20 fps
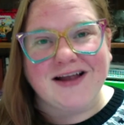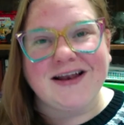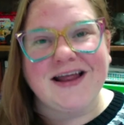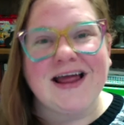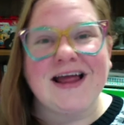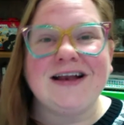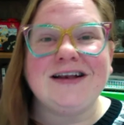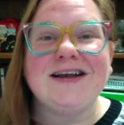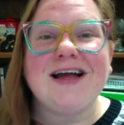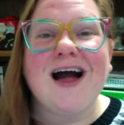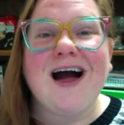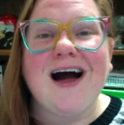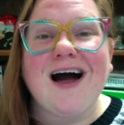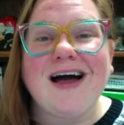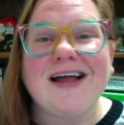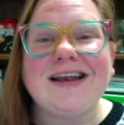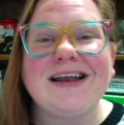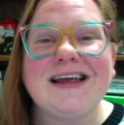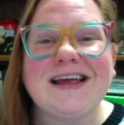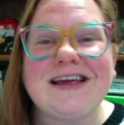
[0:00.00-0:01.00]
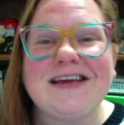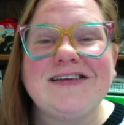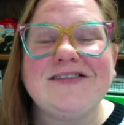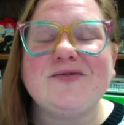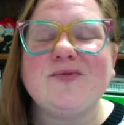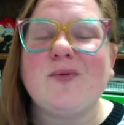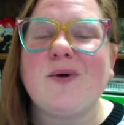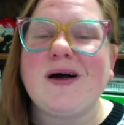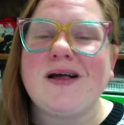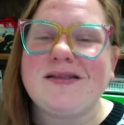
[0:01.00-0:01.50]
and God is
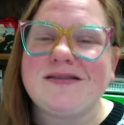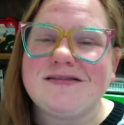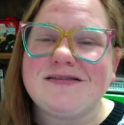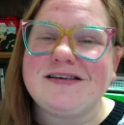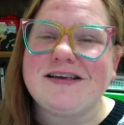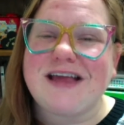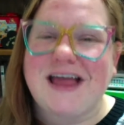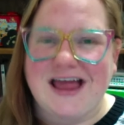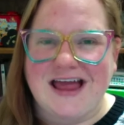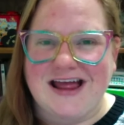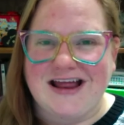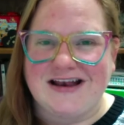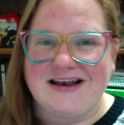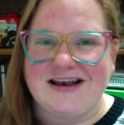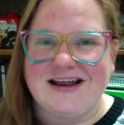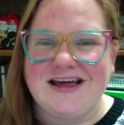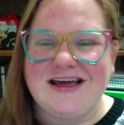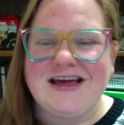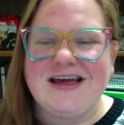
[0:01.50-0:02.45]
once again